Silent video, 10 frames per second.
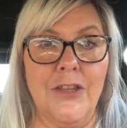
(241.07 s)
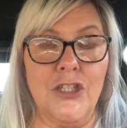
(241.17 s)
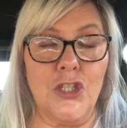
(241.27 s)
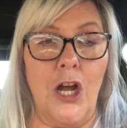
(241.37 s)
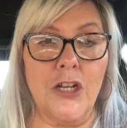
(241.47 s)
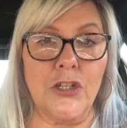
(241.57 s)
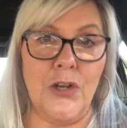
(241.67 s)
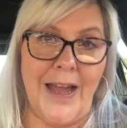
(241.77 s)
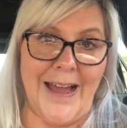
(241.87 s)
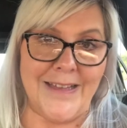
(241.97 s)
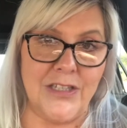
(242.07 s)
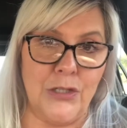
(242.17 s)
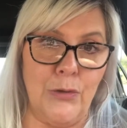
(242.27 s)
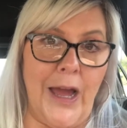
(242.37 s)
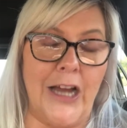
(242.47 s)
the doctor has
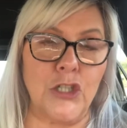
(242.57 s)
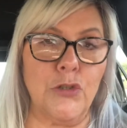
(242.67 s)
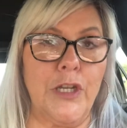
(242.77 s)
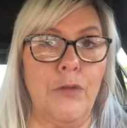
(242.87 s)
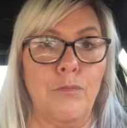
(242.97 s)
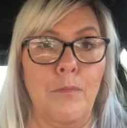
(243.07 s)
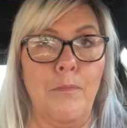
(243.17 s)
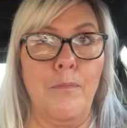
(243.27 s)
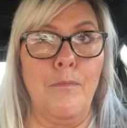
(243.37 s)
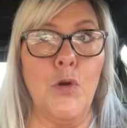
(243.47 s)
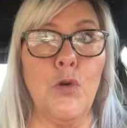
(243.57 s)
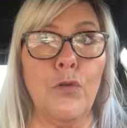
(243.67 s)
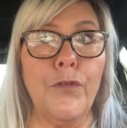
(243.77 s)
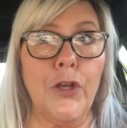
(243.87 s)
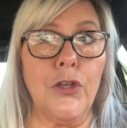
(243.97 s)
to actually
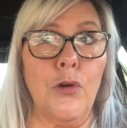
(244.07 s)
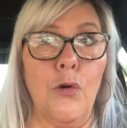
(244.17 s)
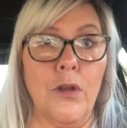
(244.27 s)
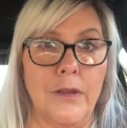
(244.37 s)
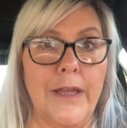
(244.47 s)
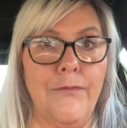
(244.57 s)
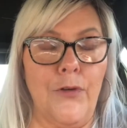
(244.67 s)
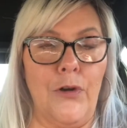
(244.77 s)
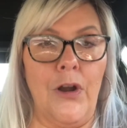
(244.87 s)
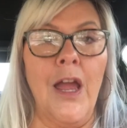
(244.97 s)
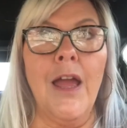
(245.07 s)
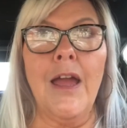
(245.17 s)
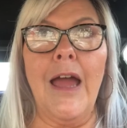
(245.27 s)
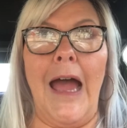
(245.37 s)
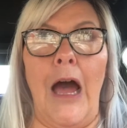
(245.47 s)
move your liver
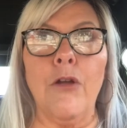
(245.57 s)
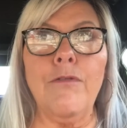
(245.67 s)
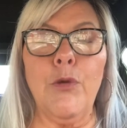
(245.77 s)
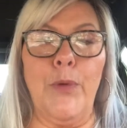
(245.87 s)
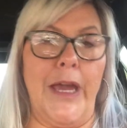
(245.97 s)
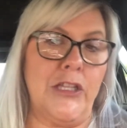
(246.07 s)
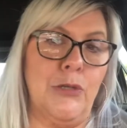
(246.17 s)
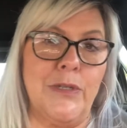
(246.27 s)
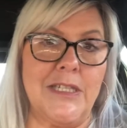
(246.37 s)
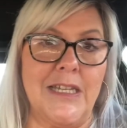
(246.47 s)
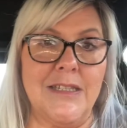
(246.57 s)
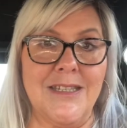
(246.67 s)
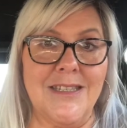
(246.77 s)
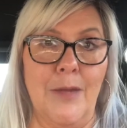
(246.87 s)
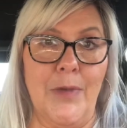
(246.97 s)
out of the way to assess
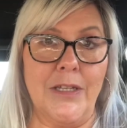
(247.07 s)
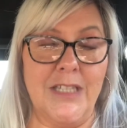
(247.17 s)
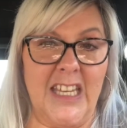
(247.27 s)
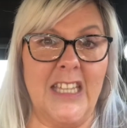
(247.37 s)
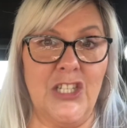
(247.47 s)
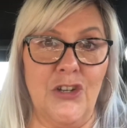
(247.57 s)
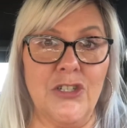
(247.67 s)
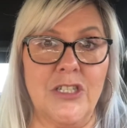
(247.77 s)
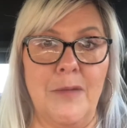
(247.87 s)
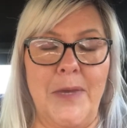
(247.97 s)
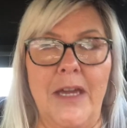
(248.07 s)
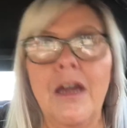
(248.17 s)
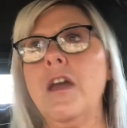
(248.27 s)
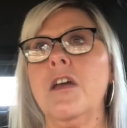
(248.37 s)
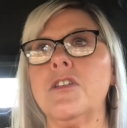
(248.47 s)
the stomach, to get to your stomach.
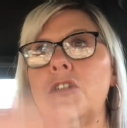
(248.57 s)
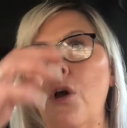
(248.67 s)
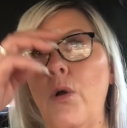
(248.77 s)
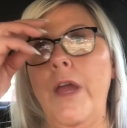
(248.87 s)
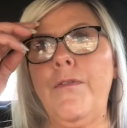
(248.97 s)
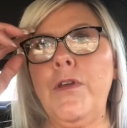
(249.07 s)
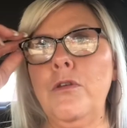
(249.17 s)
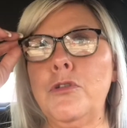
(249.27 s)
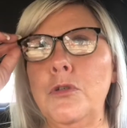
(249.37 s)
So if you